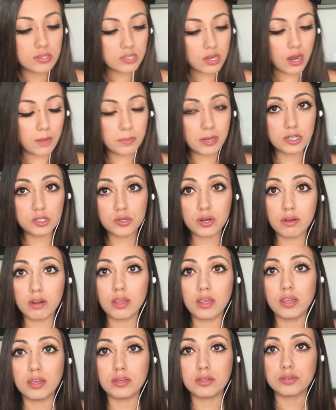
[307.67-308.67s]
So I'm not
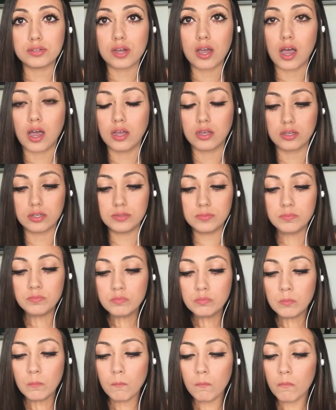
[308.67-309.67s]
trying to eat and talk.
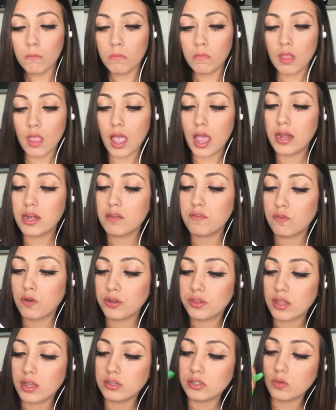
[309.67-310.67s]
I need
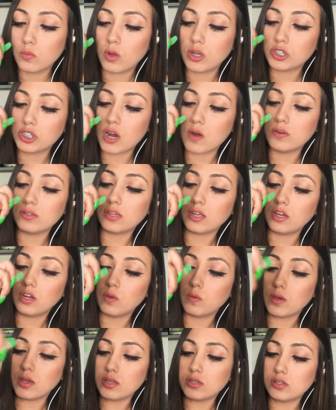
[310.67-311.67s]
4,000 watch hours
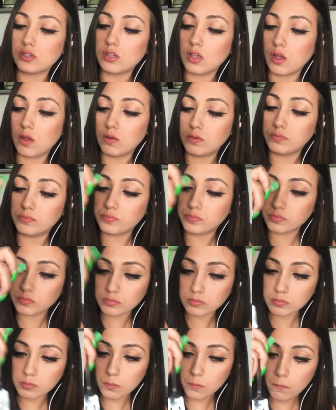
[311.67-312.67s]
anyways, so
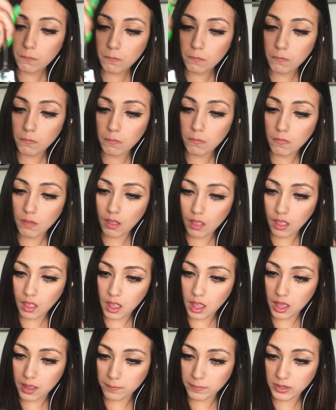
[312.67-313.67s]

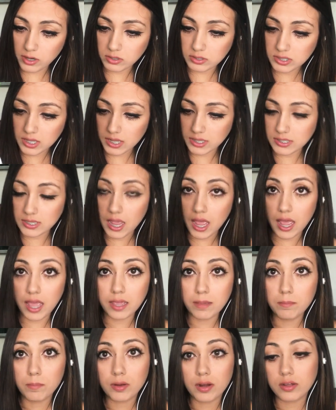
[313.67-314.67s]
um, it'll take
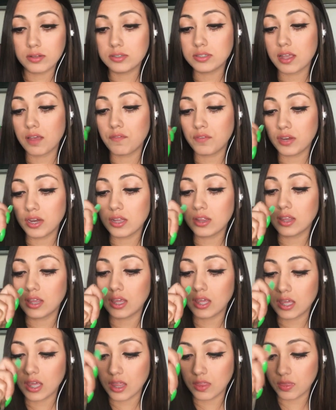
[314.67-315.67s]
time, but I'll
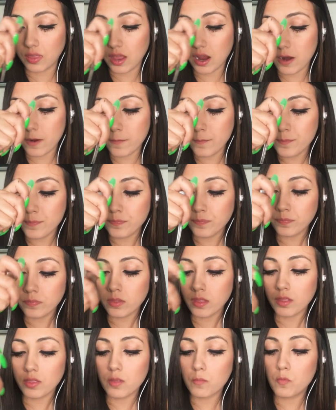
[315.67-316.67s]
definitely get there.
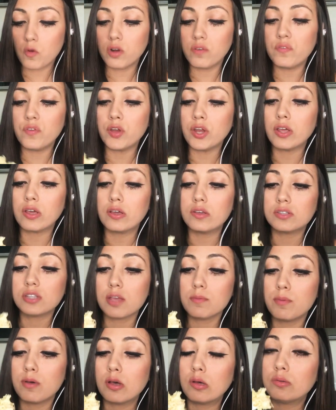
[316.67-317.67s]
The more videos
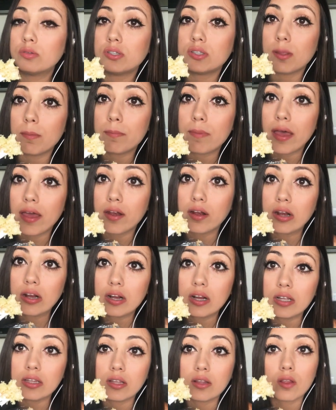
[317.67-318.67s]
I post, the better,
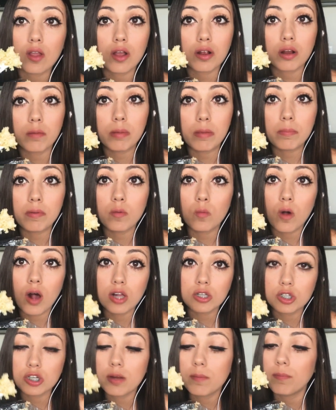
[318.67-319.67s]
and the longer people
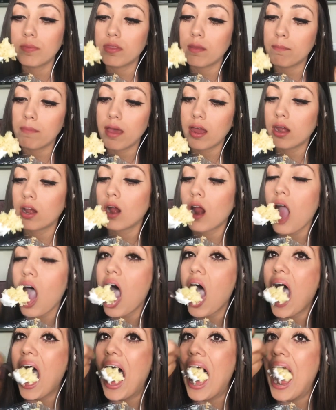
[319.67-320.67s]
watch them, the better